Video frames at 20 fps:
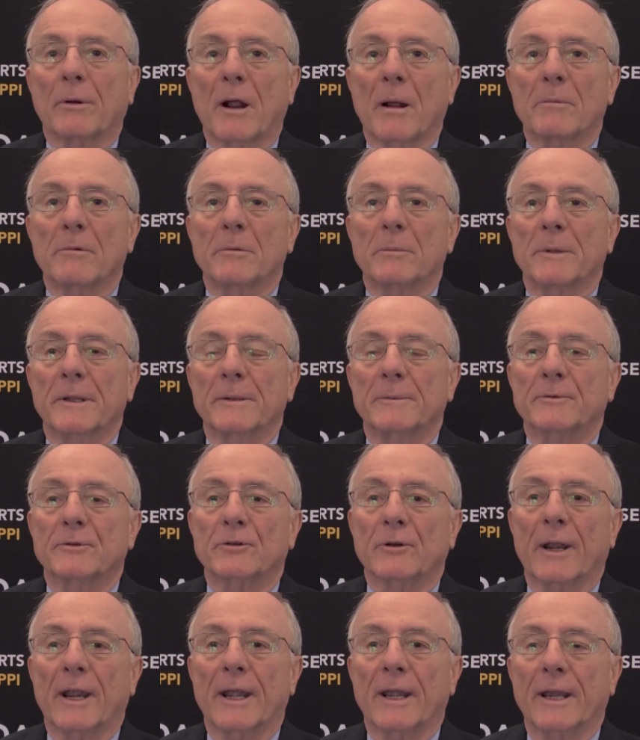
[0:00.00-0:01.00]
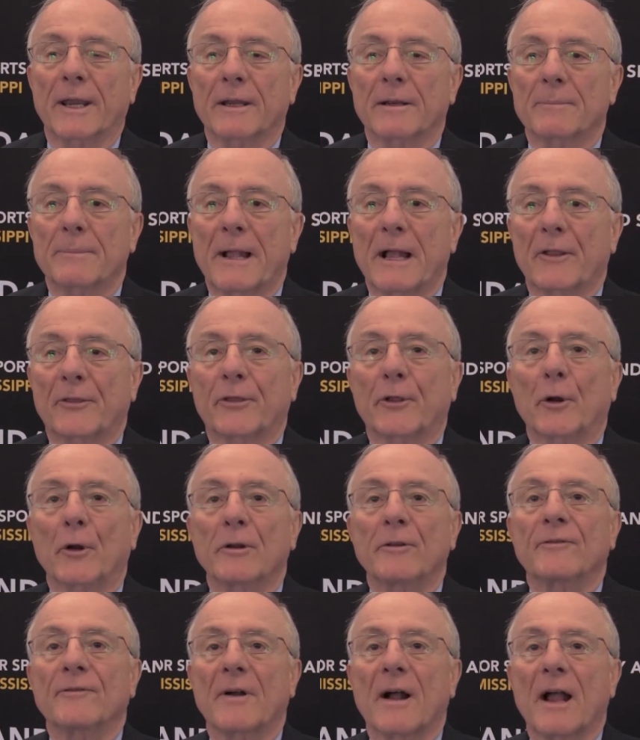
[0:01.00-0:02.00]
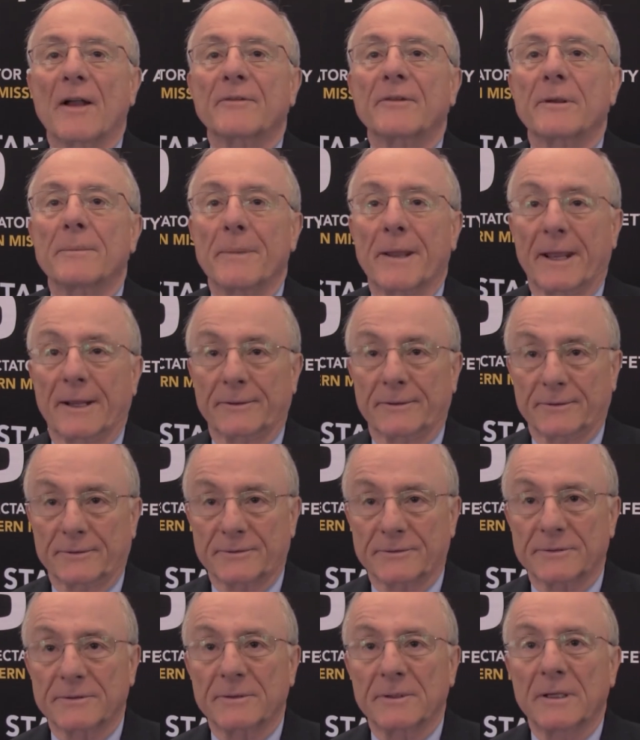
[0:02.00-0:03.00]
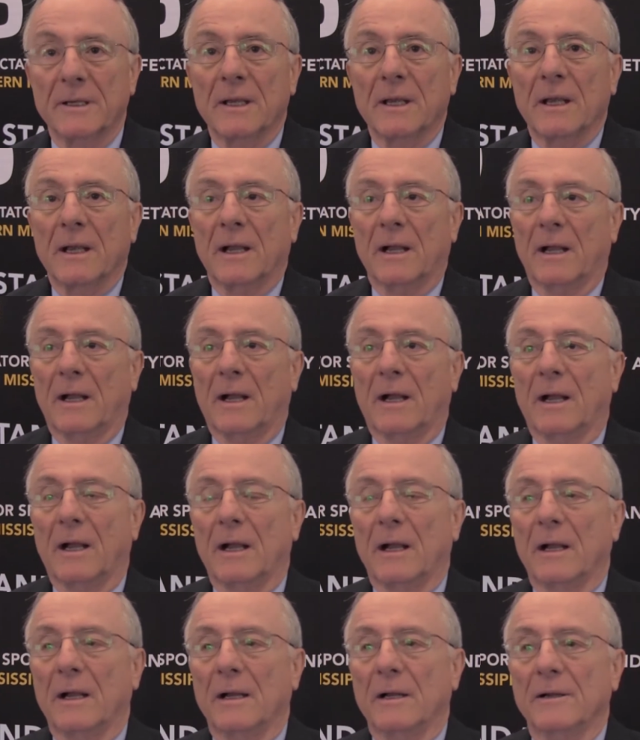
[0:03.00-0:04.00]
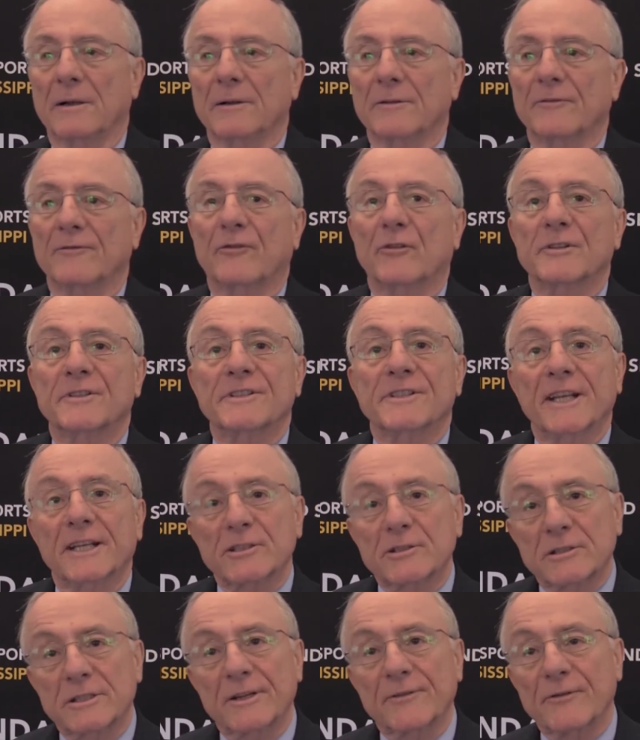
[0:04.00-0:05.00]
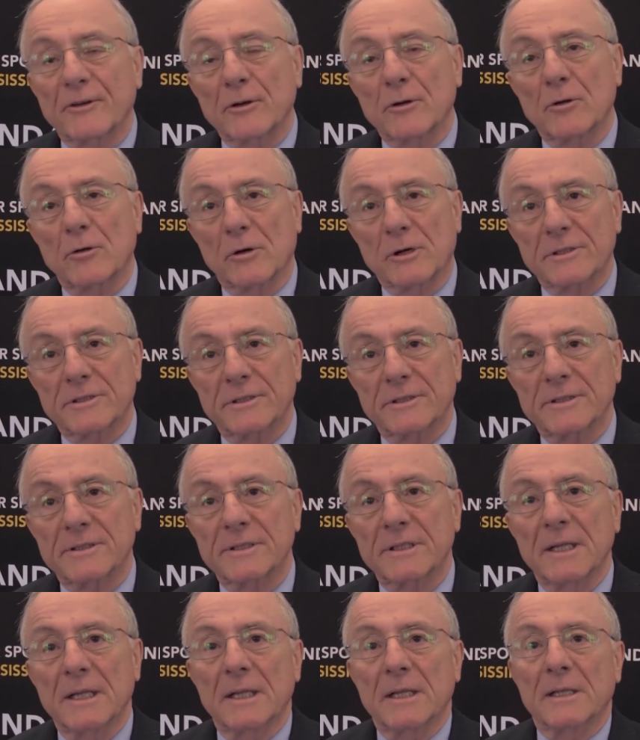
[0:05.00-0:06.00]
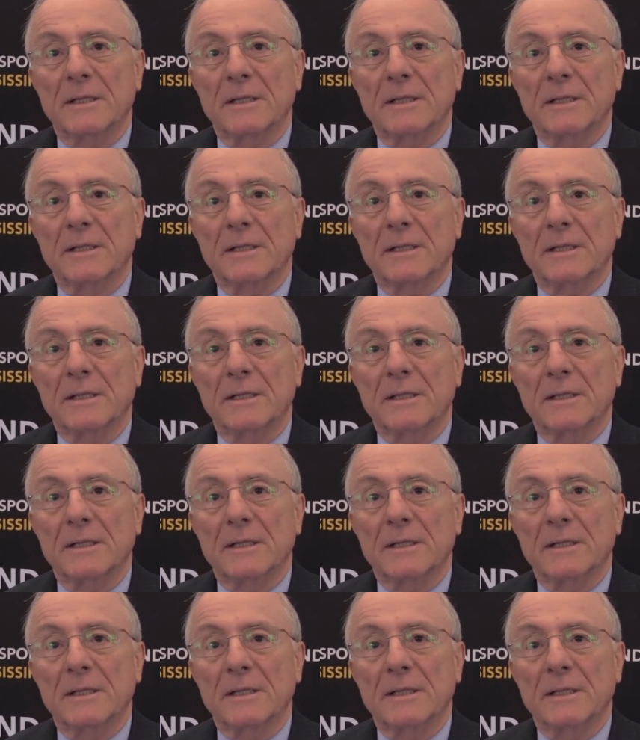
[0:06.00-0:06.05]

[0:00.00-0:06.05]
probably be training about 35 commanders for 6 different courses.